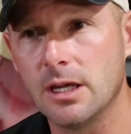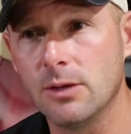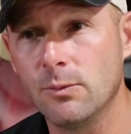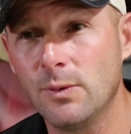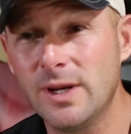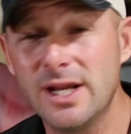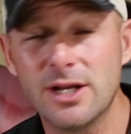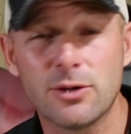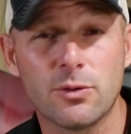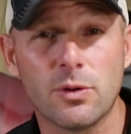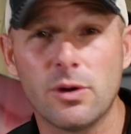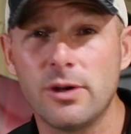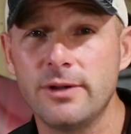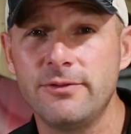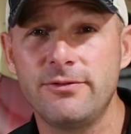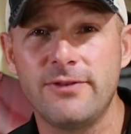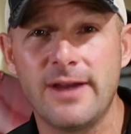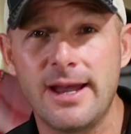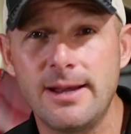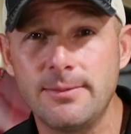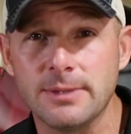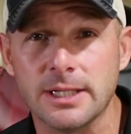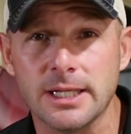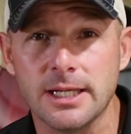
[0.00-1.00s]
we had a growing
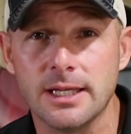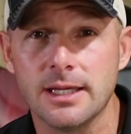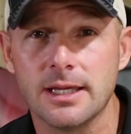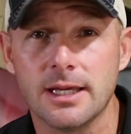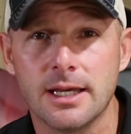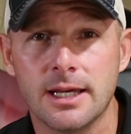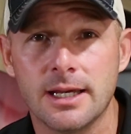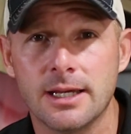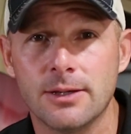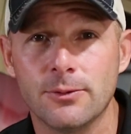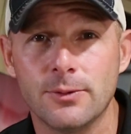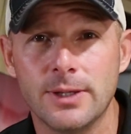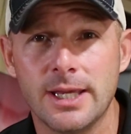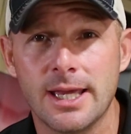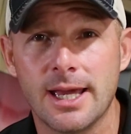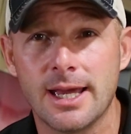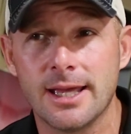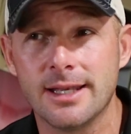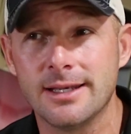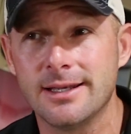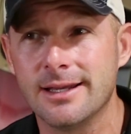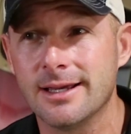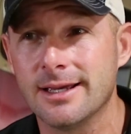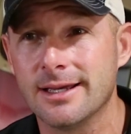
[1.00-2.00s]
family. We
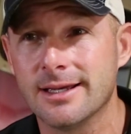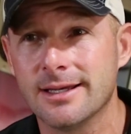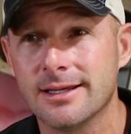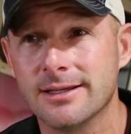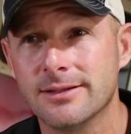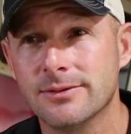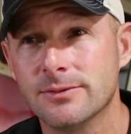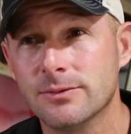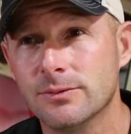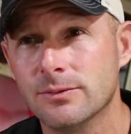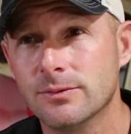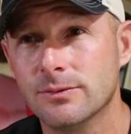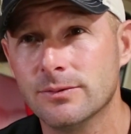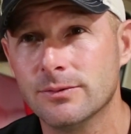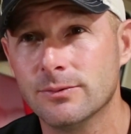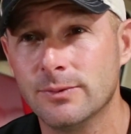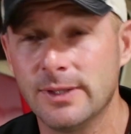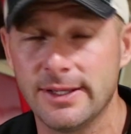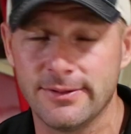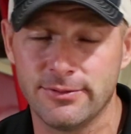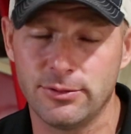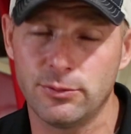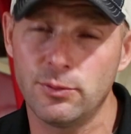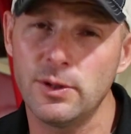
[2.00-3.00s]

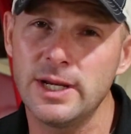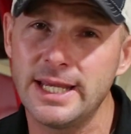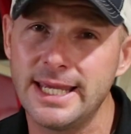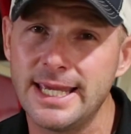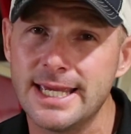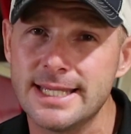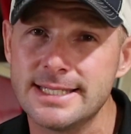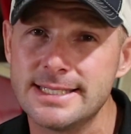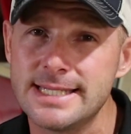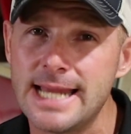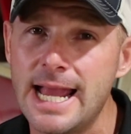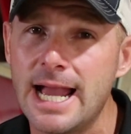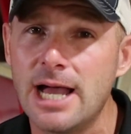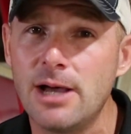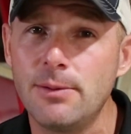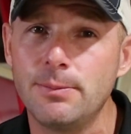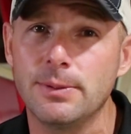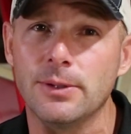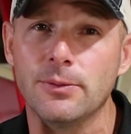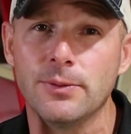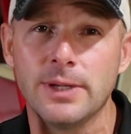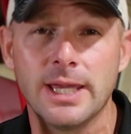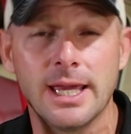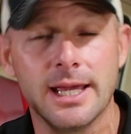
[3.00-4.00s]
have 3 kids now,
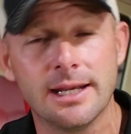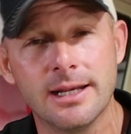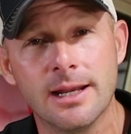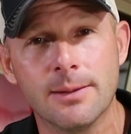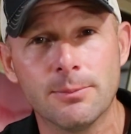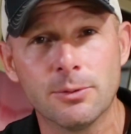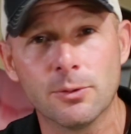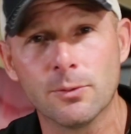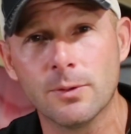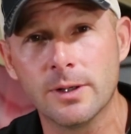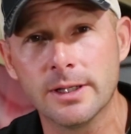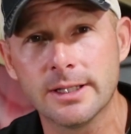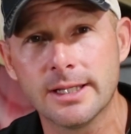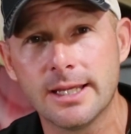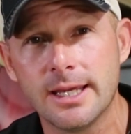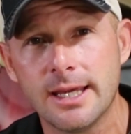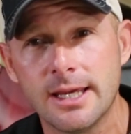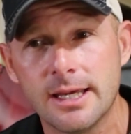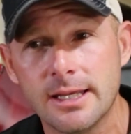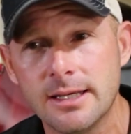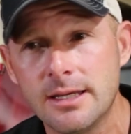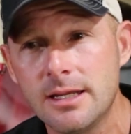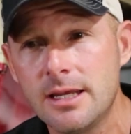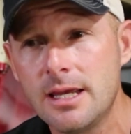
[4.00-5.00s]
but we had number one
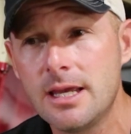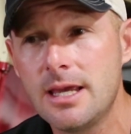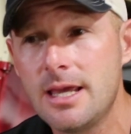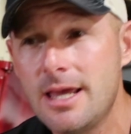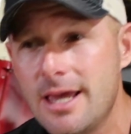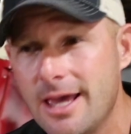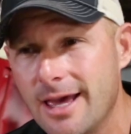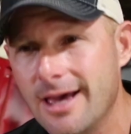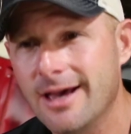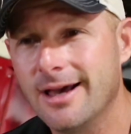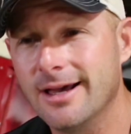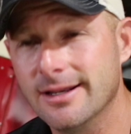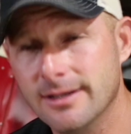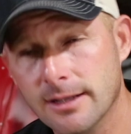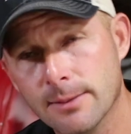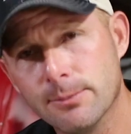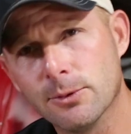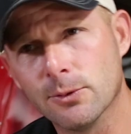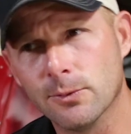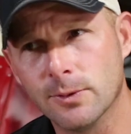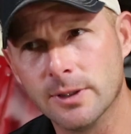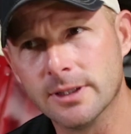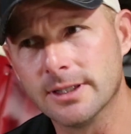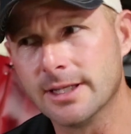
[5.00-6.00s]
kid,
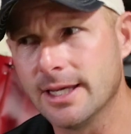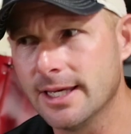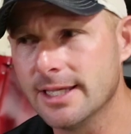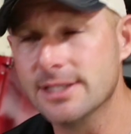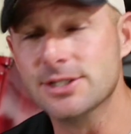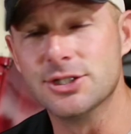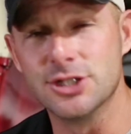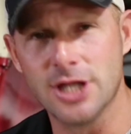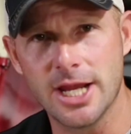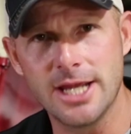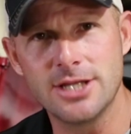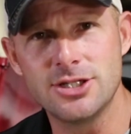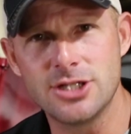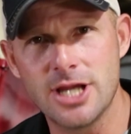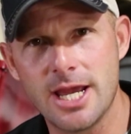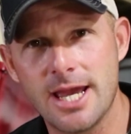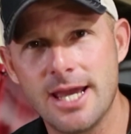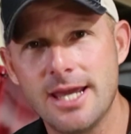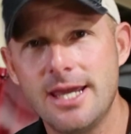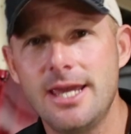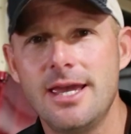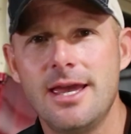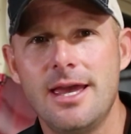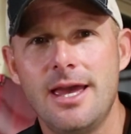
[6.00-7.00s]

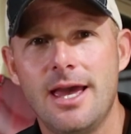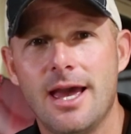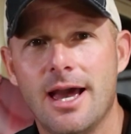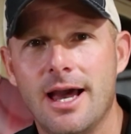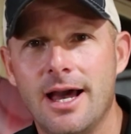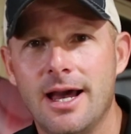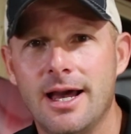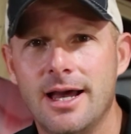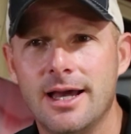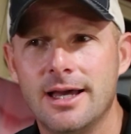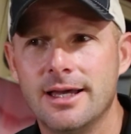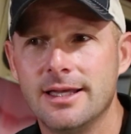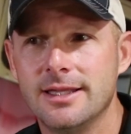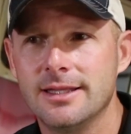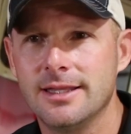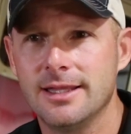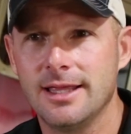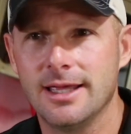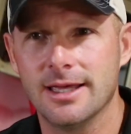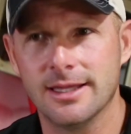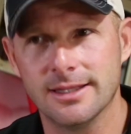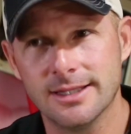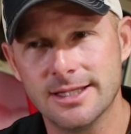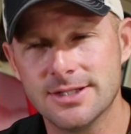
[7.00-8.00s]
JJ,
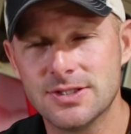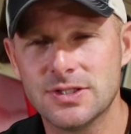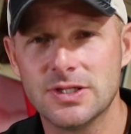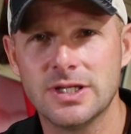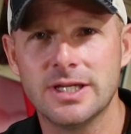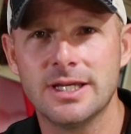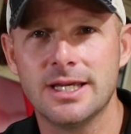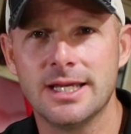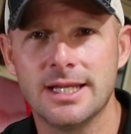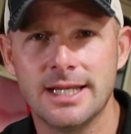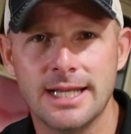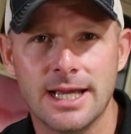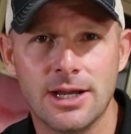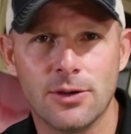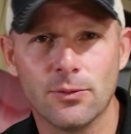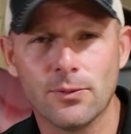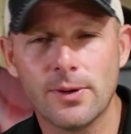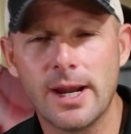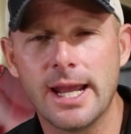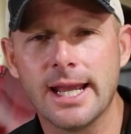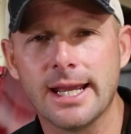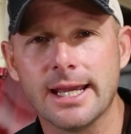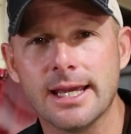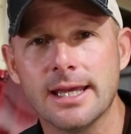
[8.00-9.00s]
Alyssa, and now
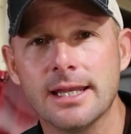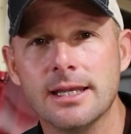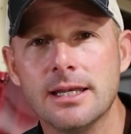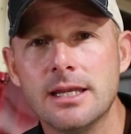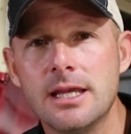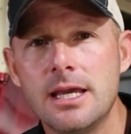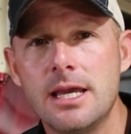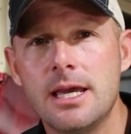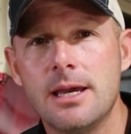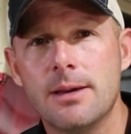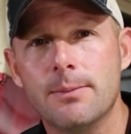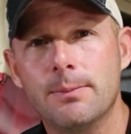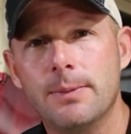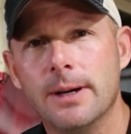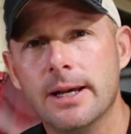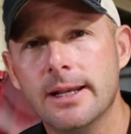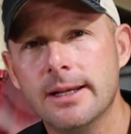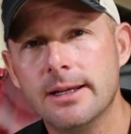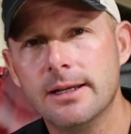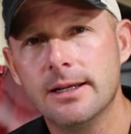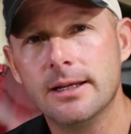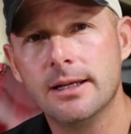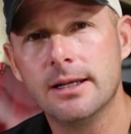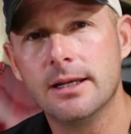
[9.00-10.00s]
Reagan.
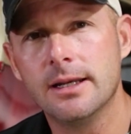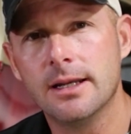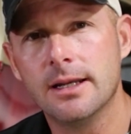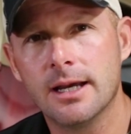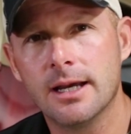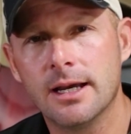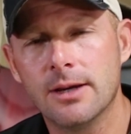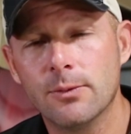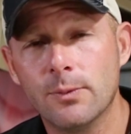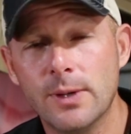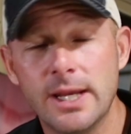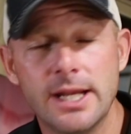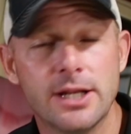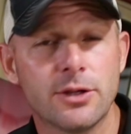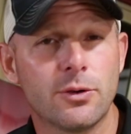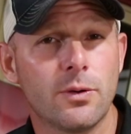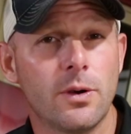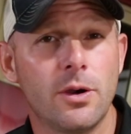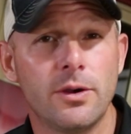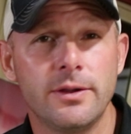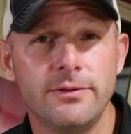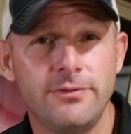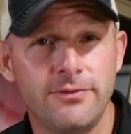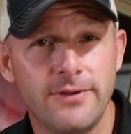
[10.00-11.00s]
But we had a
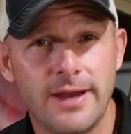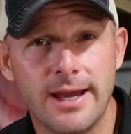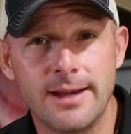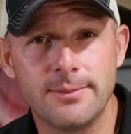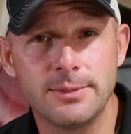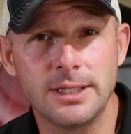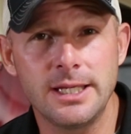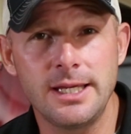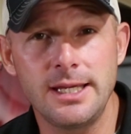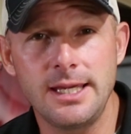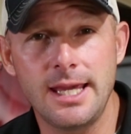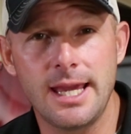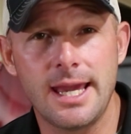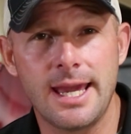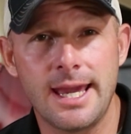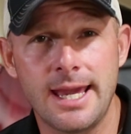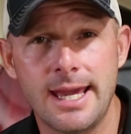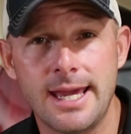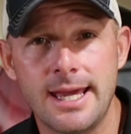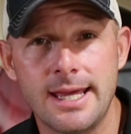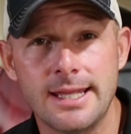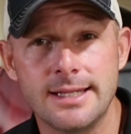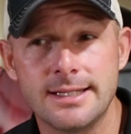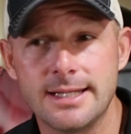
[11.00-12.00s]
growing family,
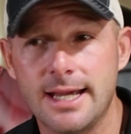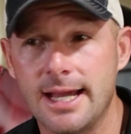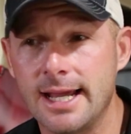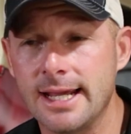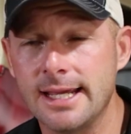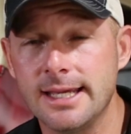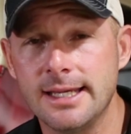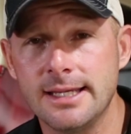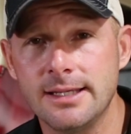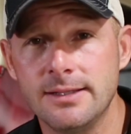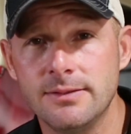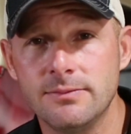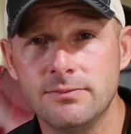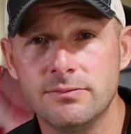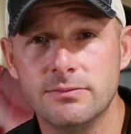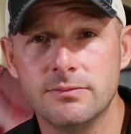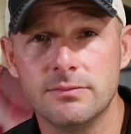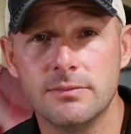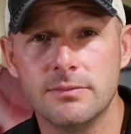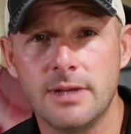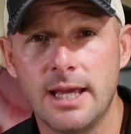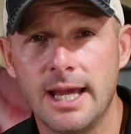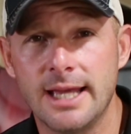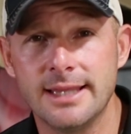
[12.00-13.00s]
and I
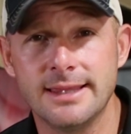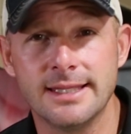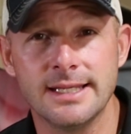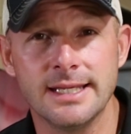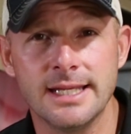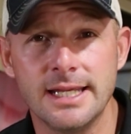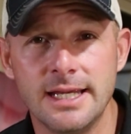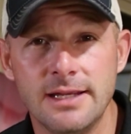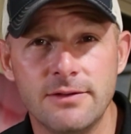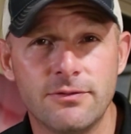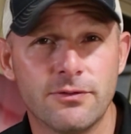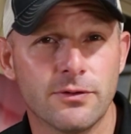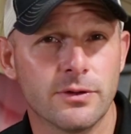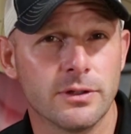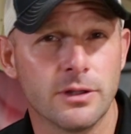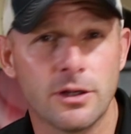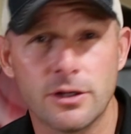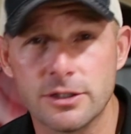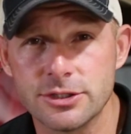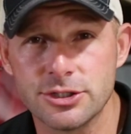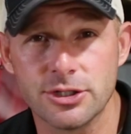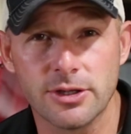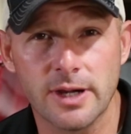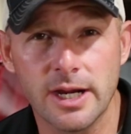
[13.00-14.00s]
had the need for a
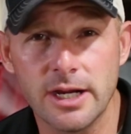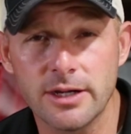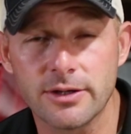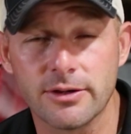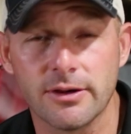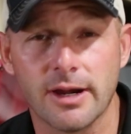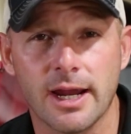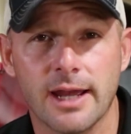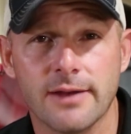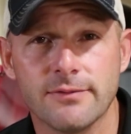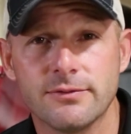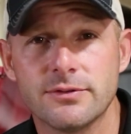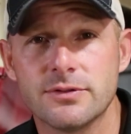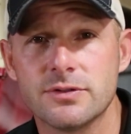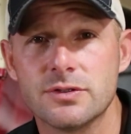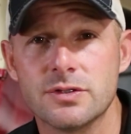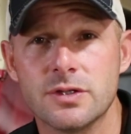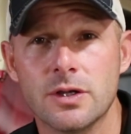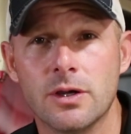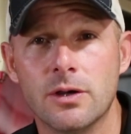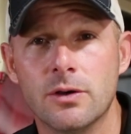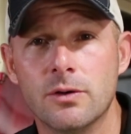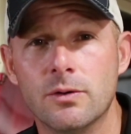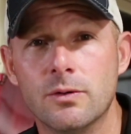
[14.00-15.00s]
larger aircraft.
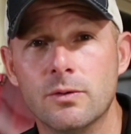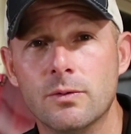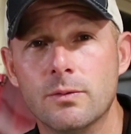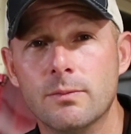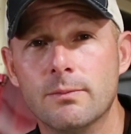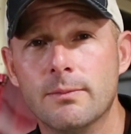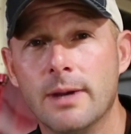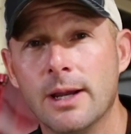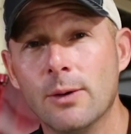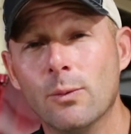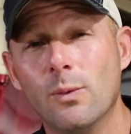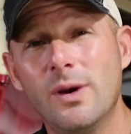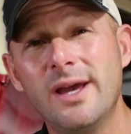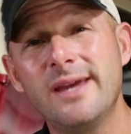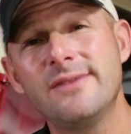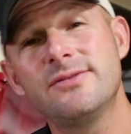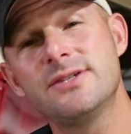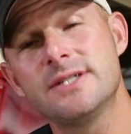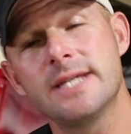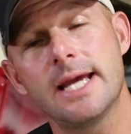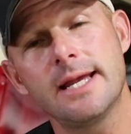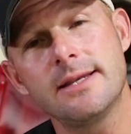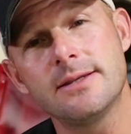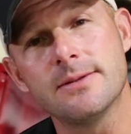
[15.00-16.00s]
So my wife
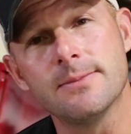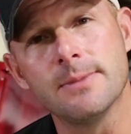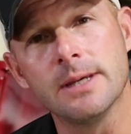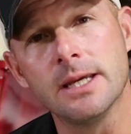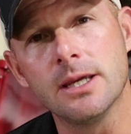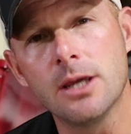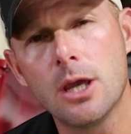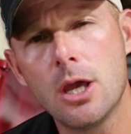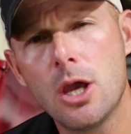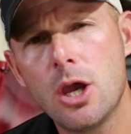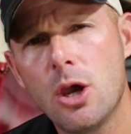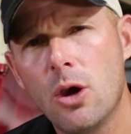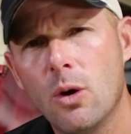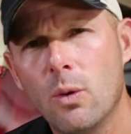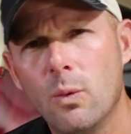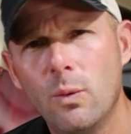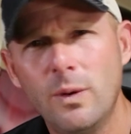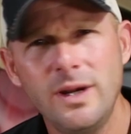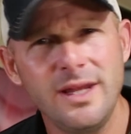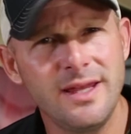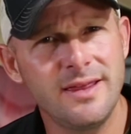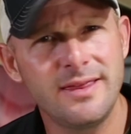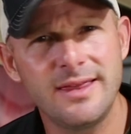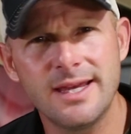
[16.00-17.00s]
said to me,
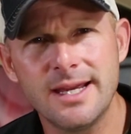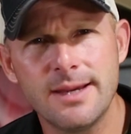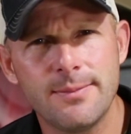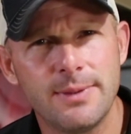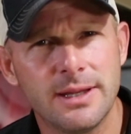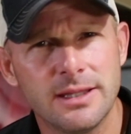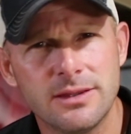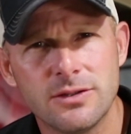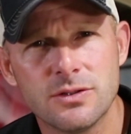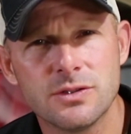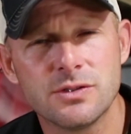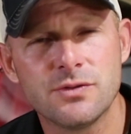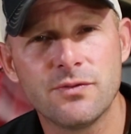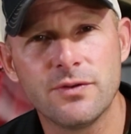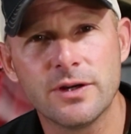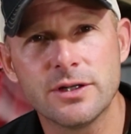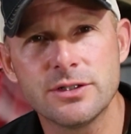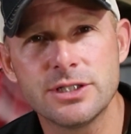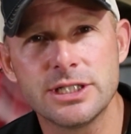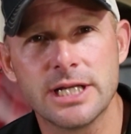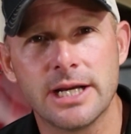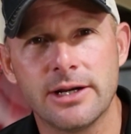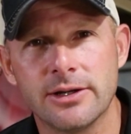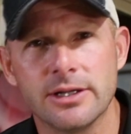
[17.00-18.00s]
"What do you think about those
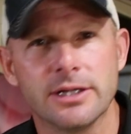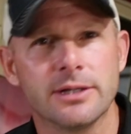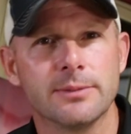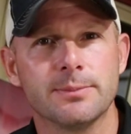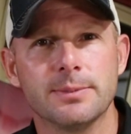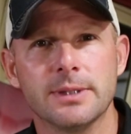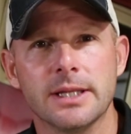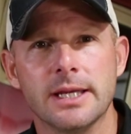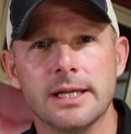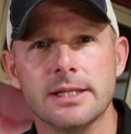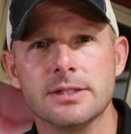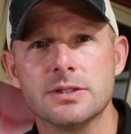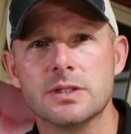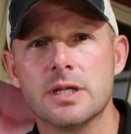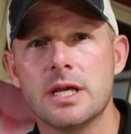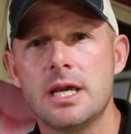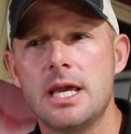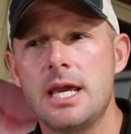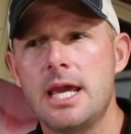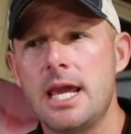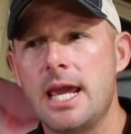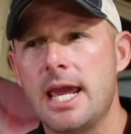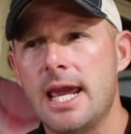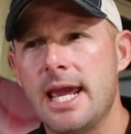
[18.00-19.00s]
Fairchild airplanes?"
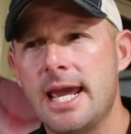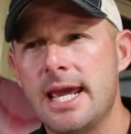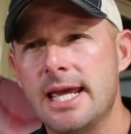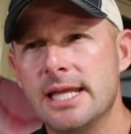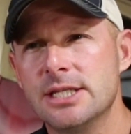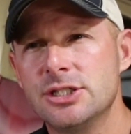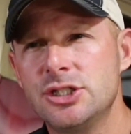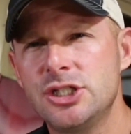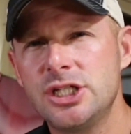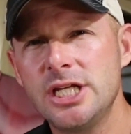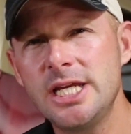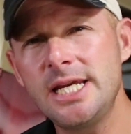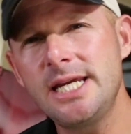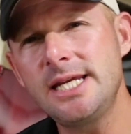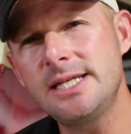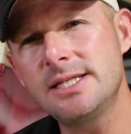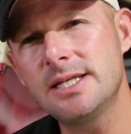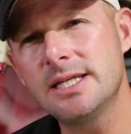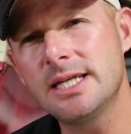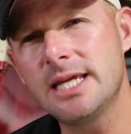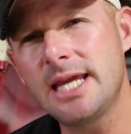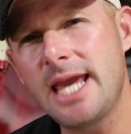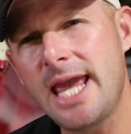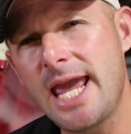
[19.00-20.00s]
And
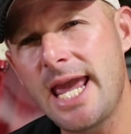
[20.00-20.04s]
she